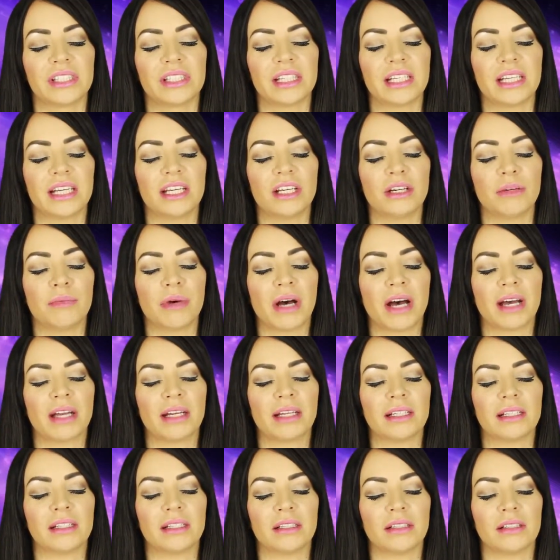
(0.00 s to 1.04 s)
see your
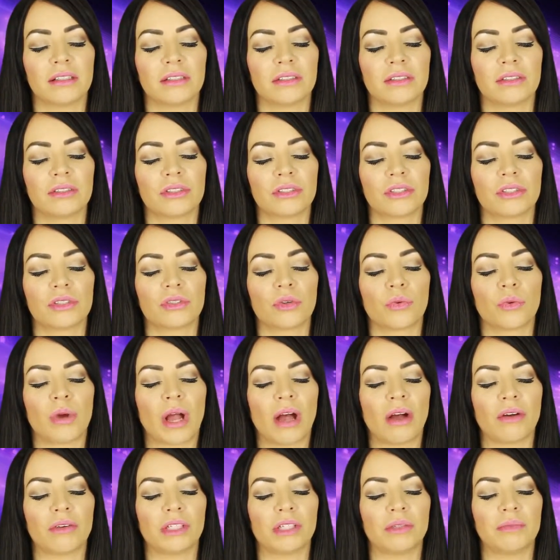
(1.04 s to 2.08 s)
body
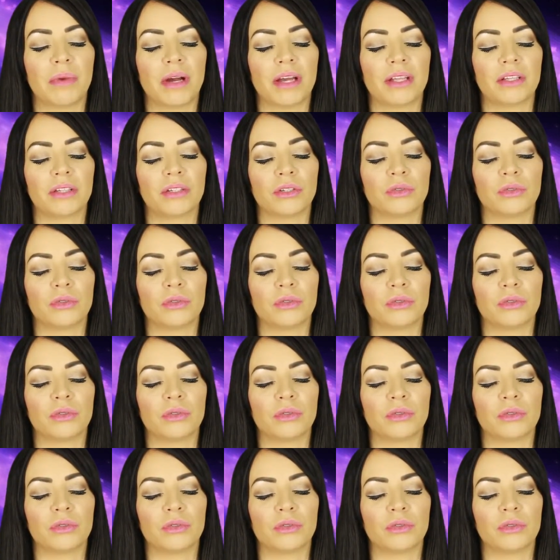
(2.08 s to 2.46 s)
surrounded by the